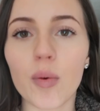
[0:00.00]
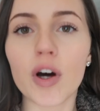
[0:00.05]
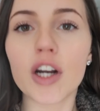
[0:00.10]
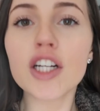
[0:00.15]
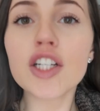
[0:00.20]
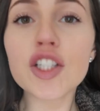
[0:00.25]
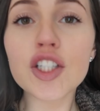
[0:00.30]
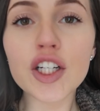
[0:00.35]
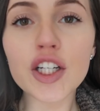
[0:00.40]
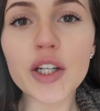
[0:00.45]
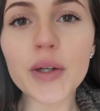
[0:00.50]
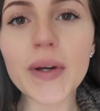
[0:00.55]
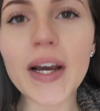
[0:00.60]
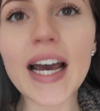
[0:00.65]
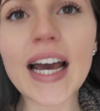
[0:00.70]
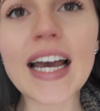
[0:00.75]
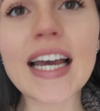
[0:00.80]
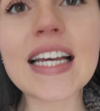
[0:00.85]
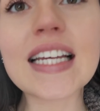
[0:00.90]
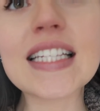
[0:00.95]
I wanna show you
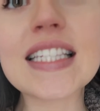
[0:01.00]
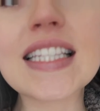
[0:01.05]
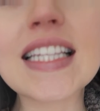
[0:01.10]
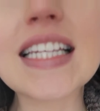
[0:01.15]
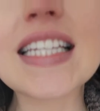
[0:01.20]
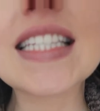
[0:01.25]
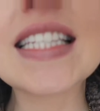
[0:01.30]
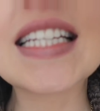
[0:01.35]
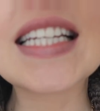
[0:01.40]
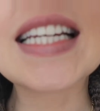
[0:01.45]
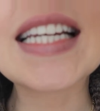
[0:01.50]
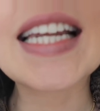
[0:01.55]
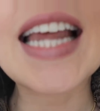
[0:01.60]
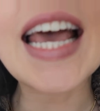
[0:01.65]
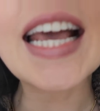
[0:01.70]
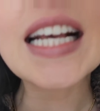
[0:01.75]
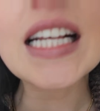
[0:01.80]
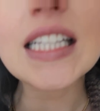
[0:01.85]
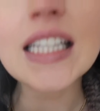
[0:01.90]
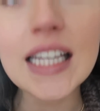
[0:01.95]
guys this
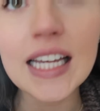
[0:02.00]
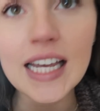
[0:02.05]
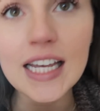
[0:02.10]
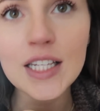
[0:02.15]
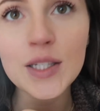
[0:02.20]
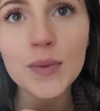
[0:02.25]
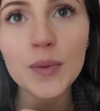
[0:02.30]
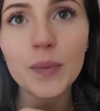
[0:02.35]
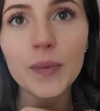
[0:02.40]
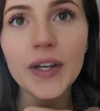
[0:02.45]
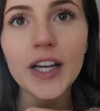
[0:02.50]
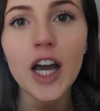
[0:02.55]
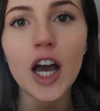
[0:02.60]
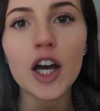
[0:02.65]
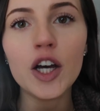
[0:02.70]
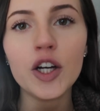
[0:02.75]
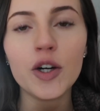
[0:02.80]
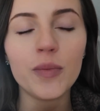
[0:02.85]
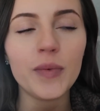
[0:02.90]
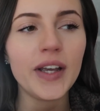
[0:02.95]
necklace. When we
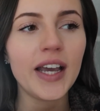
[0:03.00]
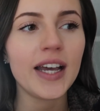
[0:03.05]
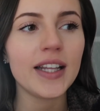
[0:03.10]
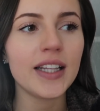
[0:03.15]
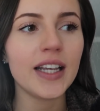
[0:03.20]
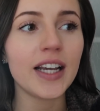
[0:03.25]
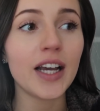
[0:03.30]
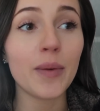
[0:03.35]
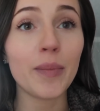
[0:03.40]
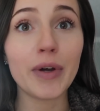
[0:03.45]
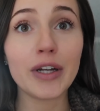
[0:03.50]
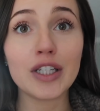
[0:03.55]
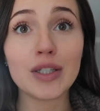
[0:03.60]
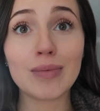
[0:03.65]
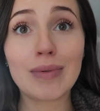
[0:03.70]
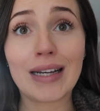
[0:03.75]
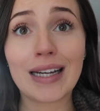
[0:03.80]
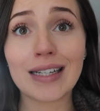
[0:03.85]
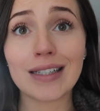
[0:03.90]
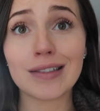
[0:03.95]
got home, we had like a bunch
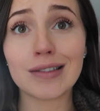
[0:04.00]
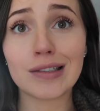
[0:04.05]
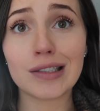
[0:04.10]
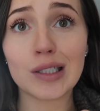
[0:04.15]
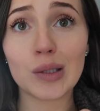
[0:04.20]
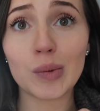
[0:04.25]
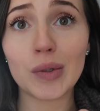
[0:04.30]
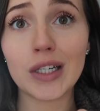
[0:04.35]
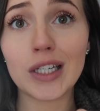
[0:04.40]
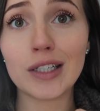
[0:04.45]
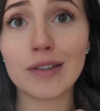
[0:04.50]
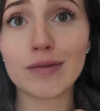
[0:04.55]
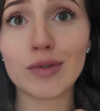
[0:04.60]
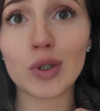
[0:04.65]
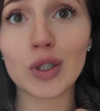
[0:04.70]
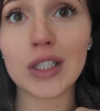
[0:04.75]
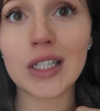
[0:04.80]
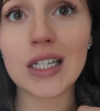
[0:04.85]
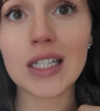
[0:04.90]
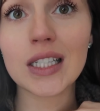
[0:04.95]
of packages waiting
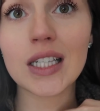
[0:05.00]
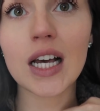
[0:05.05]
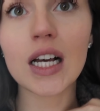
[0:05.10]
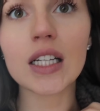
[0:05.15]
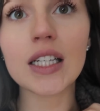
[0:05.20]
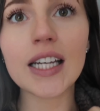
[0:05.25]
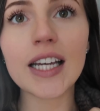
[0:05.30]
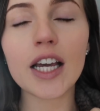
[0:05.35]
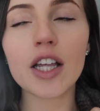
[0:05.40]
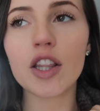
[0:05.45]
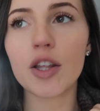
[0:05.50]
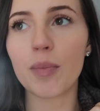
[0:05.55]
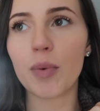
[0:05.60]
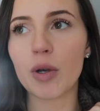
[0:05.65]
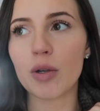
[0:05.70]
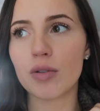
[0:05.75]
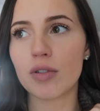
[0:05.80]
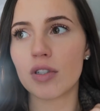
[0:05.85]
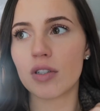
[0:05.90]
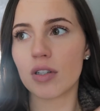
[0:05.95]
for us. Luckily, the
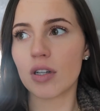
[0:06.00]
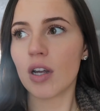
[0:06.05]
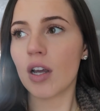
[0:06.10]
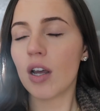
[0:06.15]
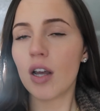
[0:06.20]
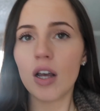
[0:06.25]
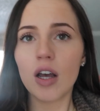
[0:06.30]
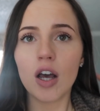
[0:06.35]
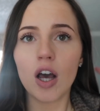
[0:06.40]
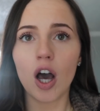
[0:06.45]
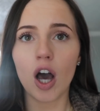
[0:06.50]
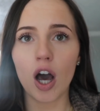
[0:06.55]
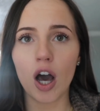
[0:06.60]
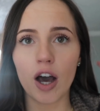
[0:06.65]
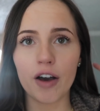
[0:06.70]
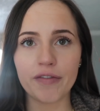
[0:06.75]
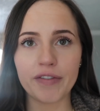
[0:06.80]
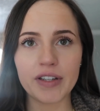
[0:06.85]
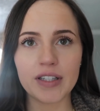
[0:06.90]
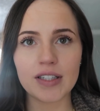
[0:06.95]
post
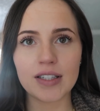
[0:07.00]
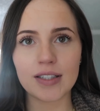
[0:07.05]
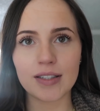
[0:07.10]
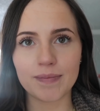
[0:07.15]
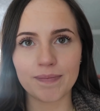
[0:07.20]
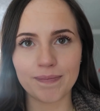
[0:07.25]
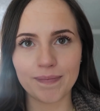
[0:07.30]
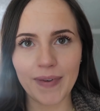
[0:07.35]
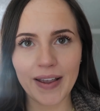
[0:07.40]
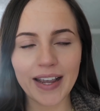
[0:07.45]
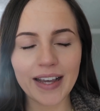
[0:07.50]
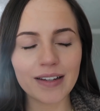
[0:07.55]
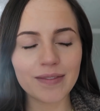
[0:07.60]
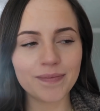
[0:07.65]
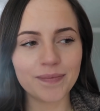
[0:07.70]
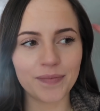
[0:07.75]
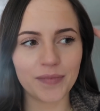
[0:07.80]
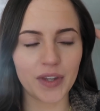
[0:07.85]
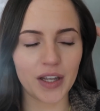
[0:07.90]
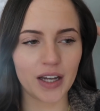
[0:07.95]
office
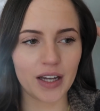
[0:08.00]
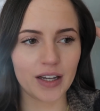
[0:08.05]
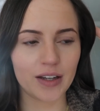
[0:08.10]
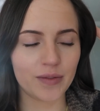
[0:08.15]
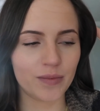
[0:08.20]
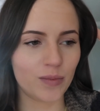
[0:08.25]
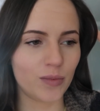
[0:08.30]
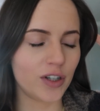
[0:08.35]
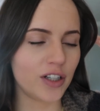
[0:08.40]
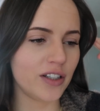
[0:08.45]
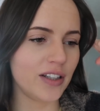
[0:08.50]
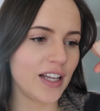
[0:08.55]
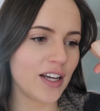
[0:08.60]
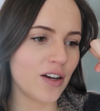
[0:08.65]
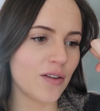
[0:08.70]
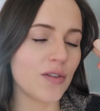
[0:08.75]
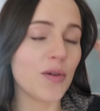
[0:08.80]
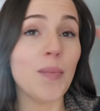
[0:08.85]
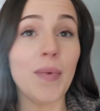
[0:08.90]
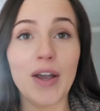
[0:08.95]
man, the, what are they
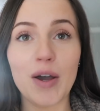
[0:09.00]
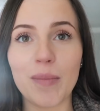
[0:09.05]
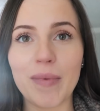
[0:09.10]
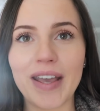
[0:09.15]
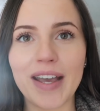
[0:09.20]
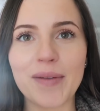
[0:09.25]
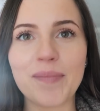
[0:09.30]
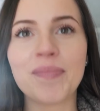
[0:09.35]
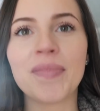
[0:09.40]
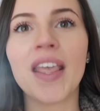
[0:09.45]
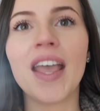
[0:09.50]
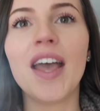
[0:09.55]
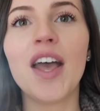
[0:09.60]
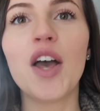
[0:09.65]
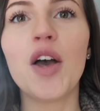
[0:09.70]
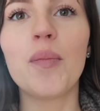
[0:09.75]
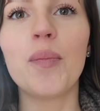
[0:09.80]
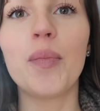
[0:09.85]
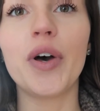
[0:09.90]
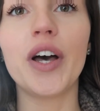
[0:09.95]
called, the mailman,
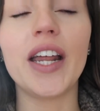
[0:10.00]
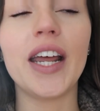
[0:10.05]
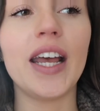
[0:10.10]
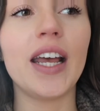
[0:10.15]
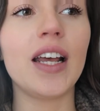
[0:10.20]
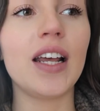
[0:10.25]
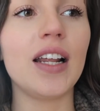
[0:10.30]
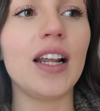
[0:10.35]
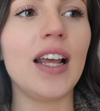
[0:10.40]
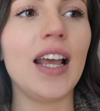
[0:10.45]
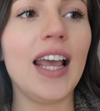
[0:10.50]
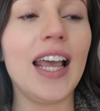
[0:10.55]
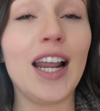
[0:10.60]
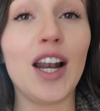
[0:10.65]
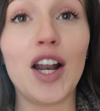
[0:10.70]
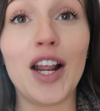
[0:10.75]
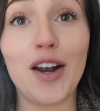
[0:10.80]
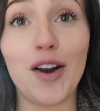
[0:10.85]
put it